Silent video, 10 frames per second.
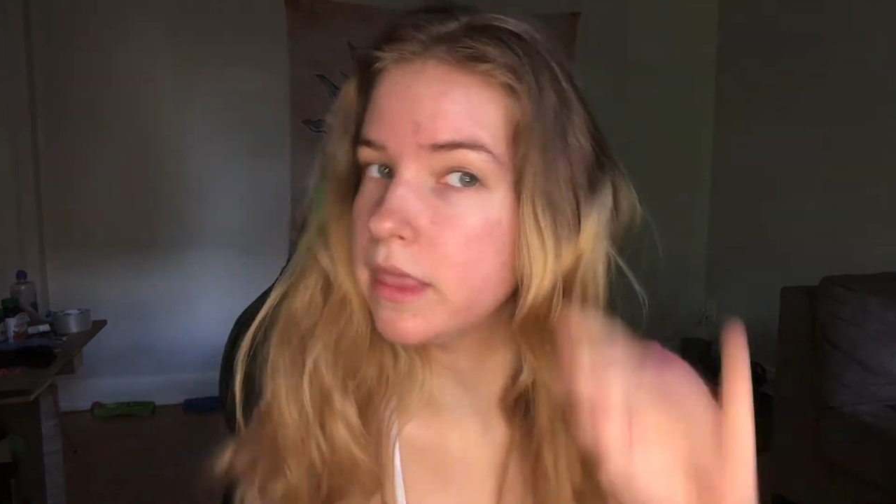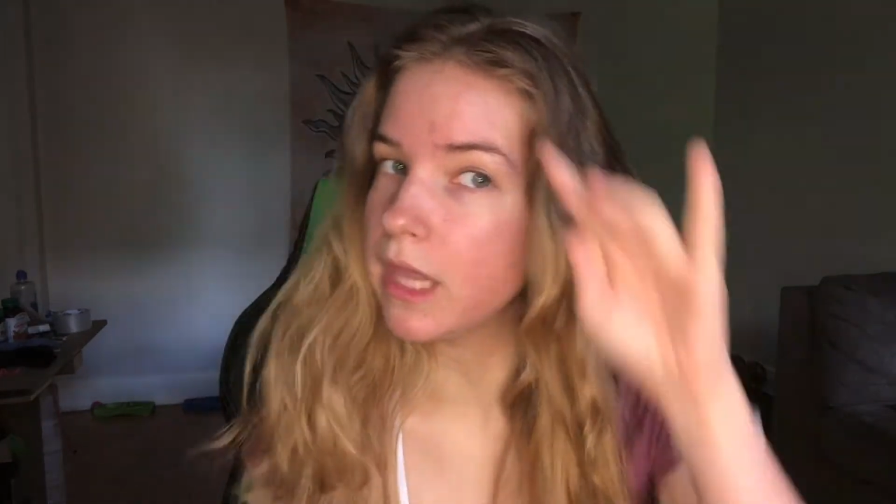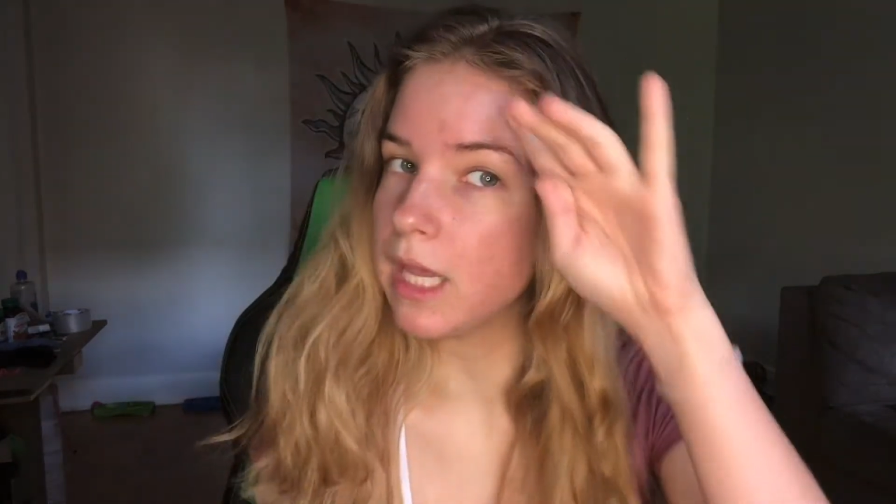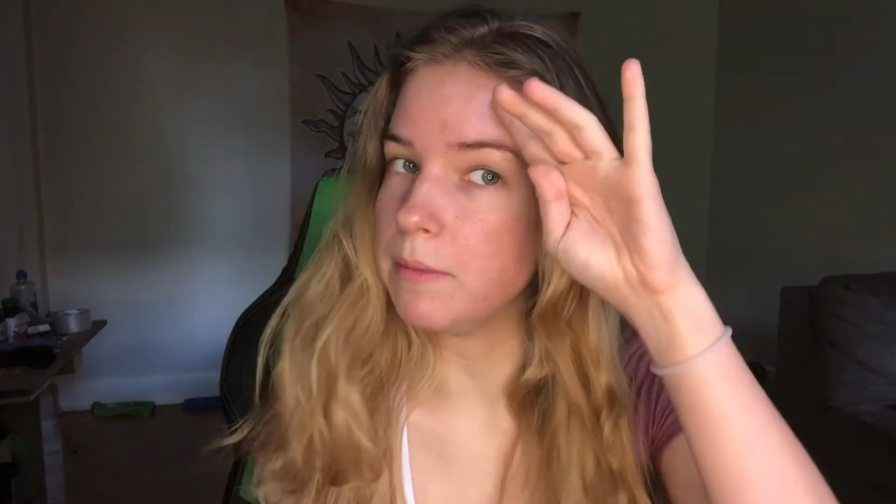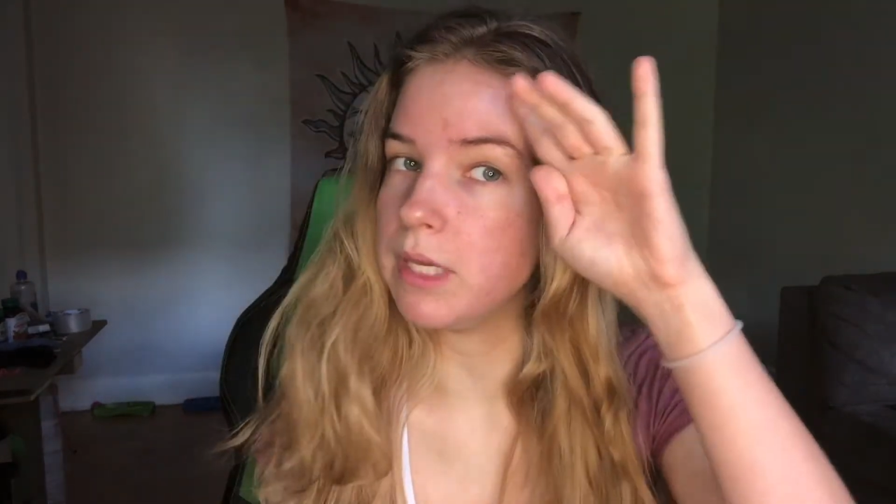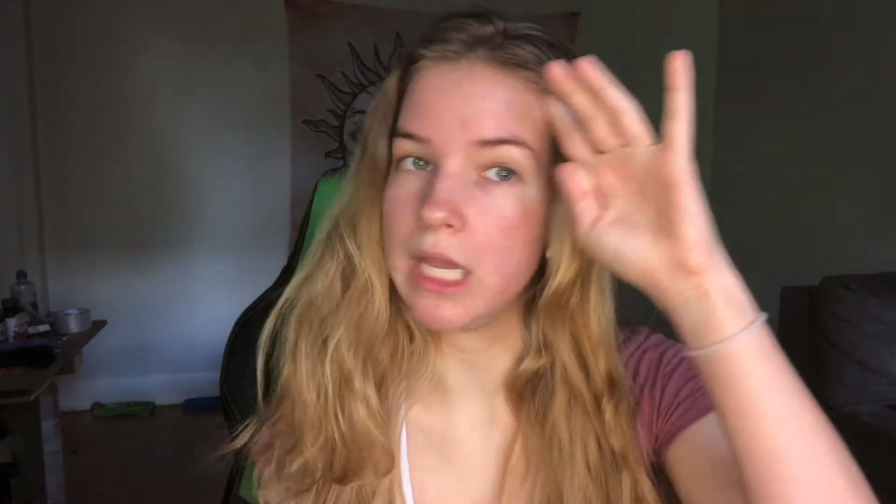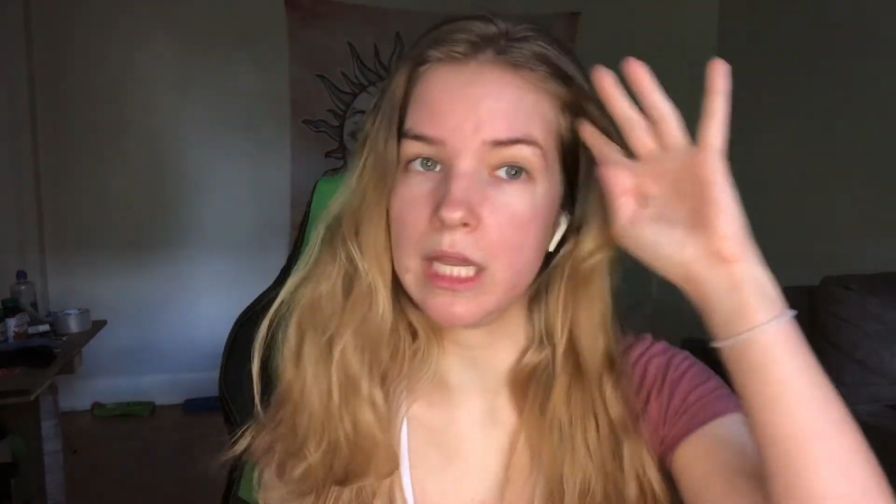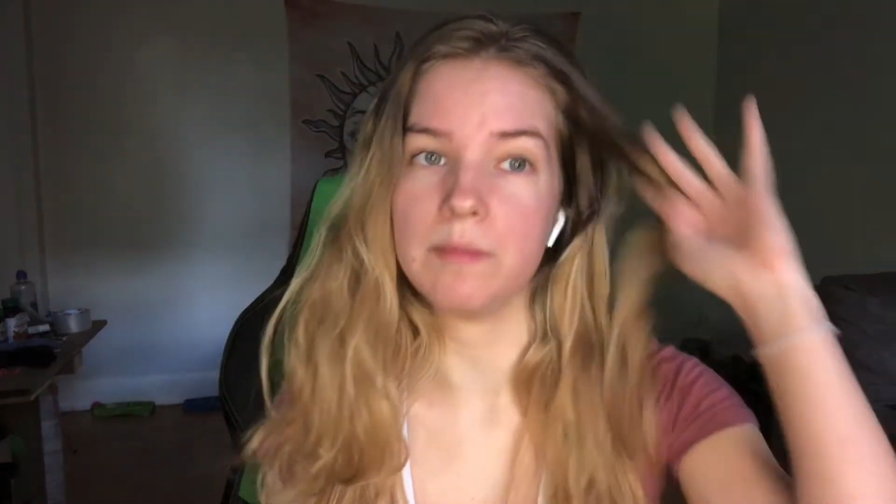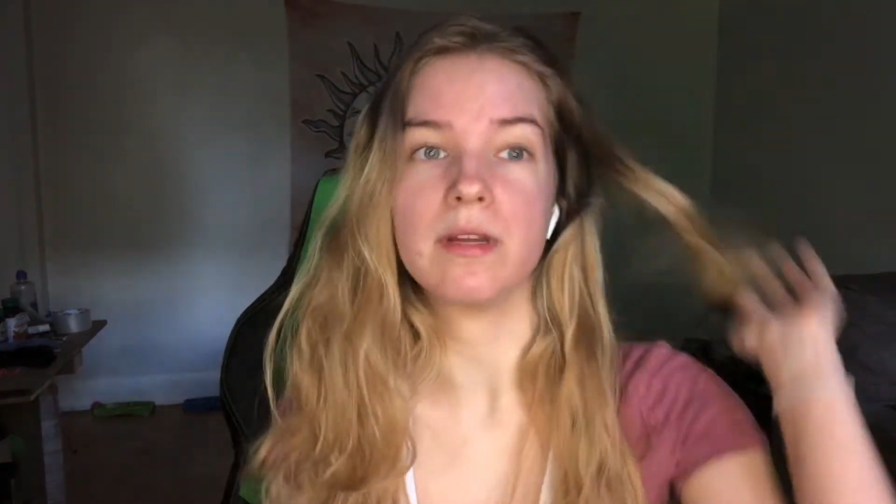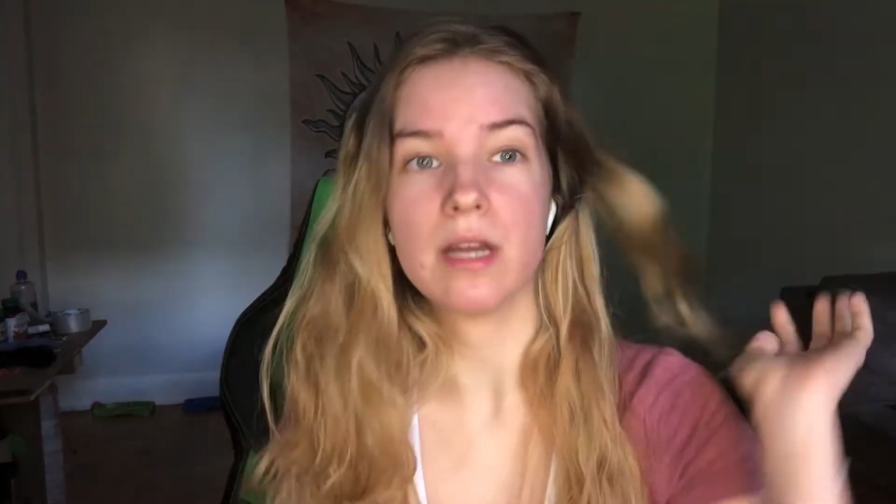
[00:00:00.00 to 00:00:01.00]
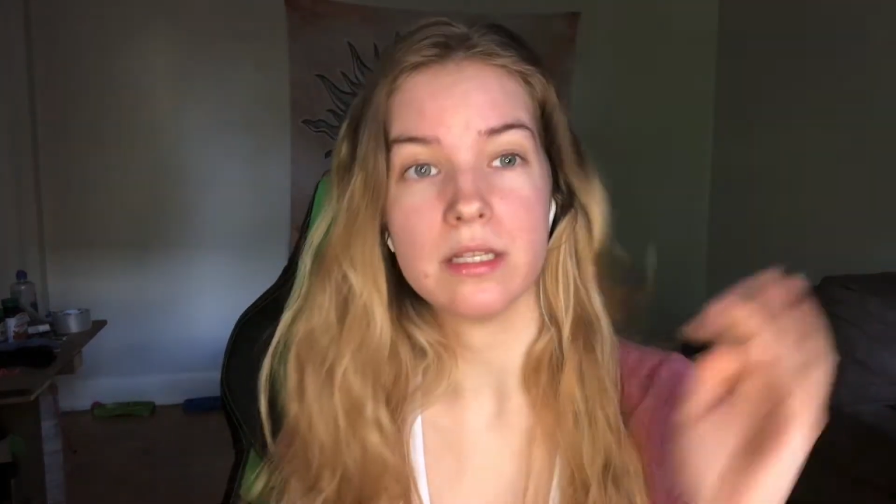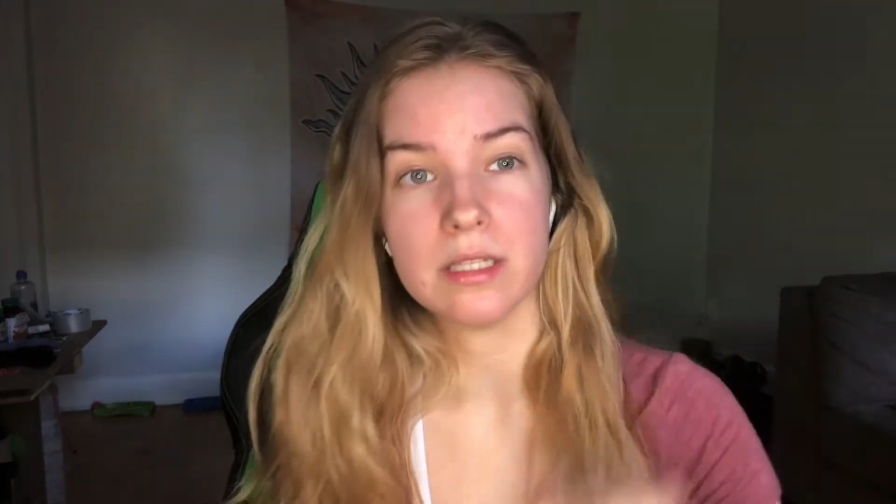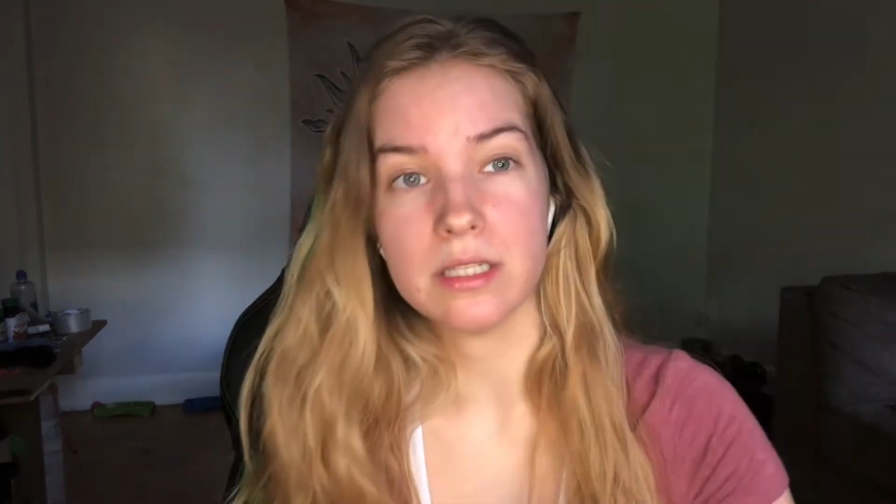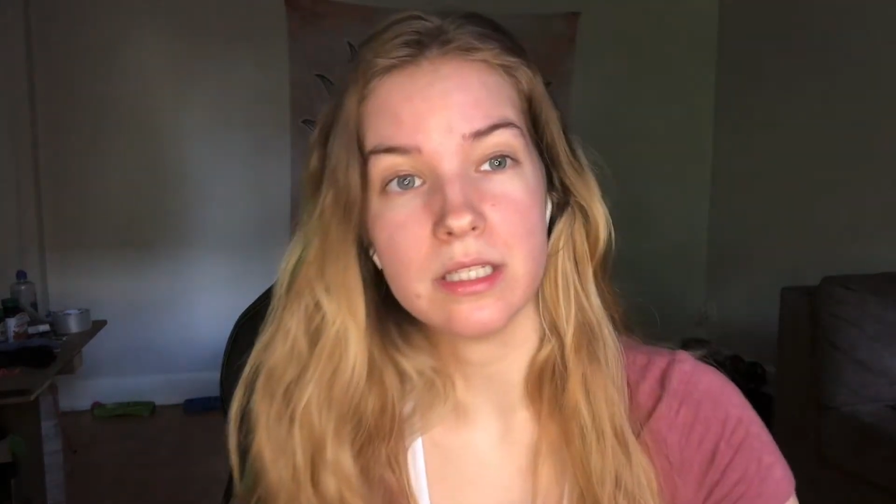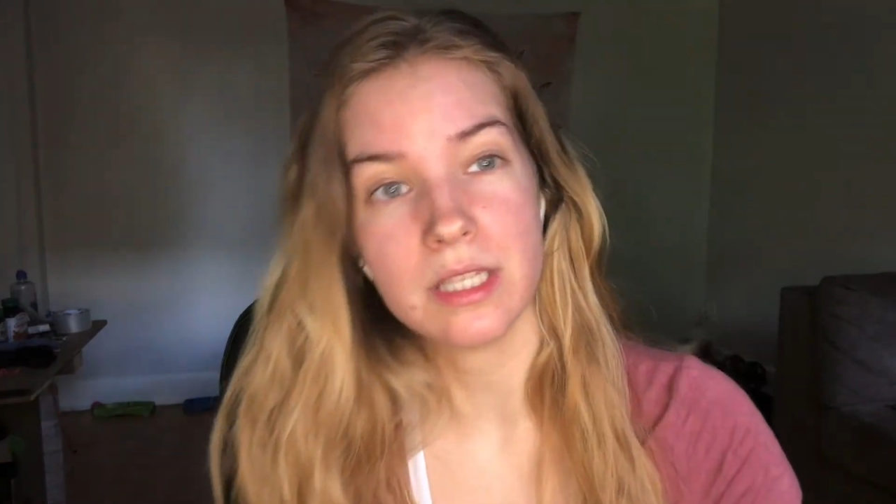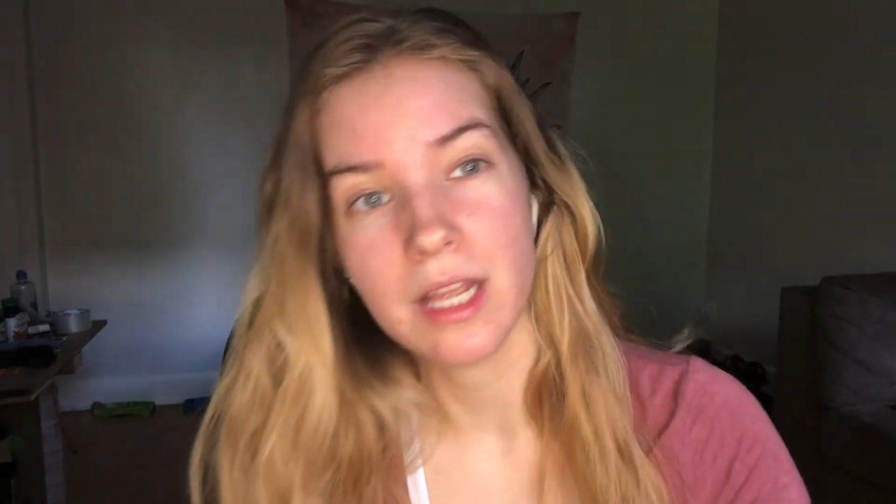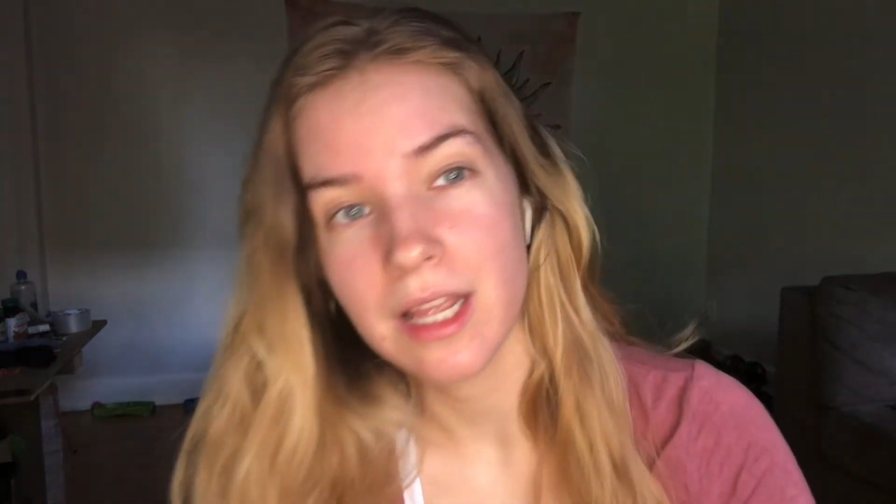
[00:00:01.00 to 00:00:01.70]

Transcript: they became cousins.